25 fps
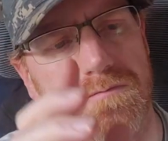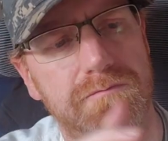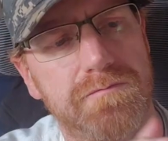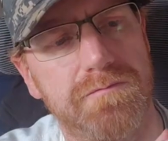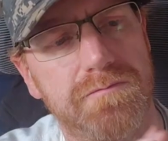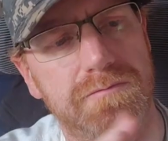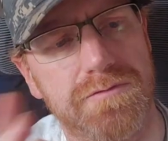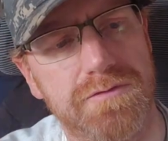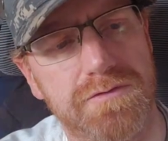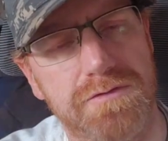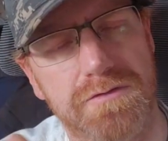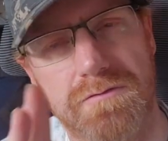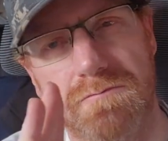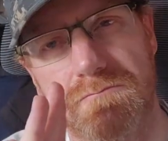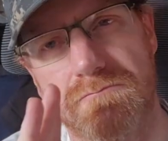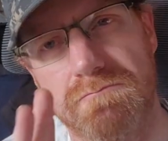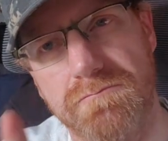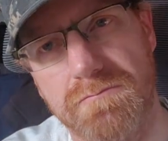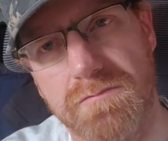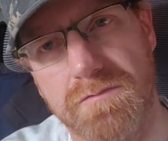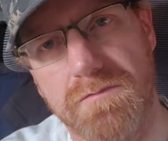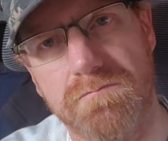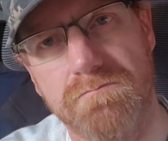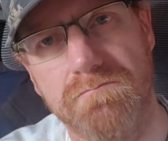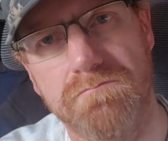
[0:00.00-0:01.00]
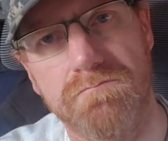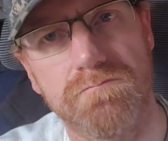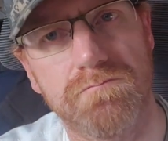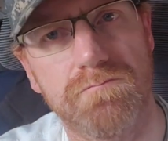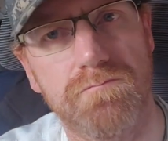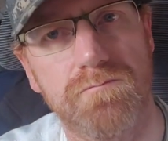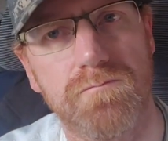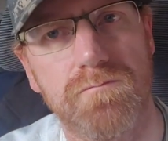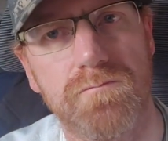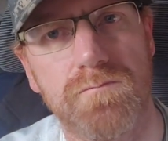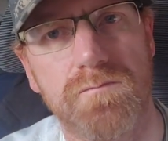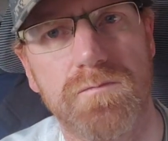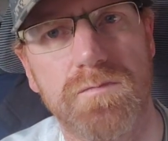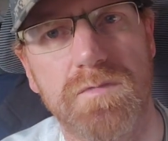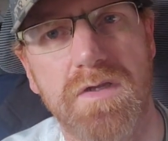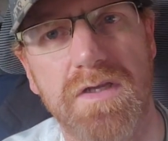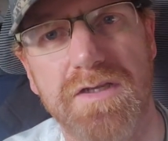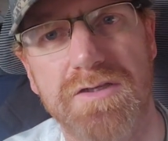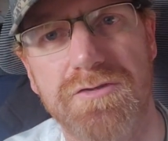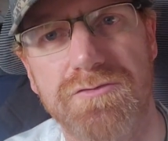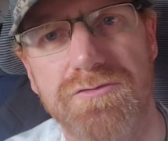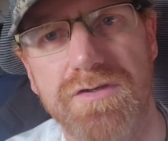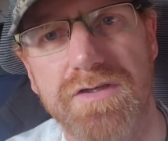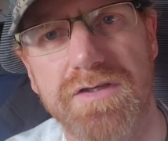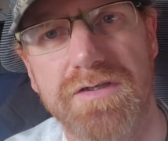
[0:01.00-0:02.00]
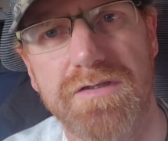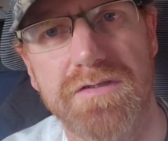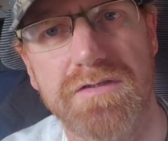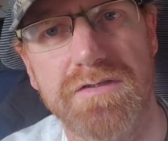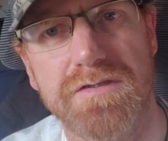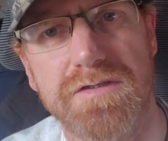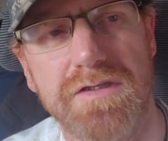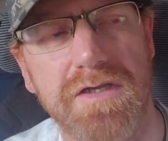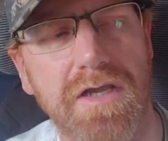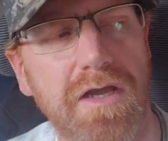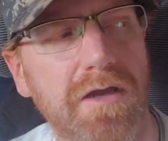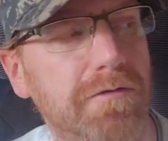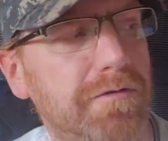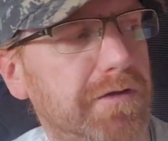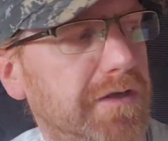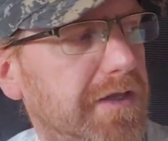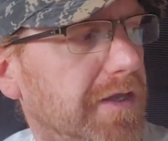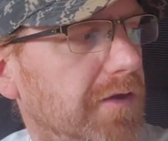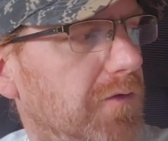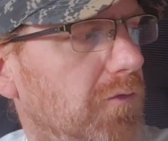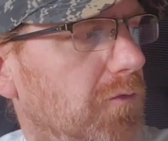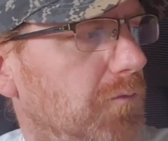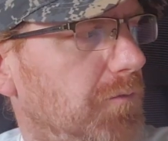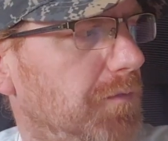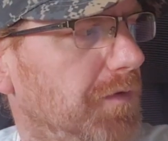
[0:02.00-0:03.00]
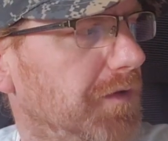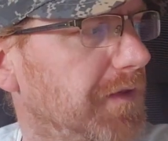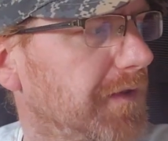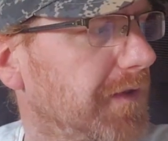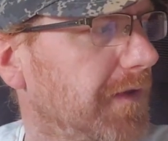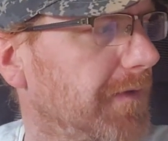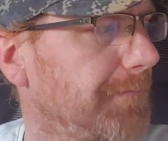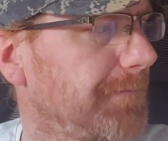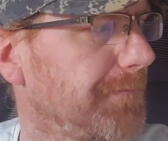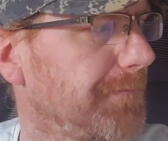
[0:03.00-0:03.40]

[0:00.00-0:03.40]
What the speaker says: so intrigued to see how I get on with that.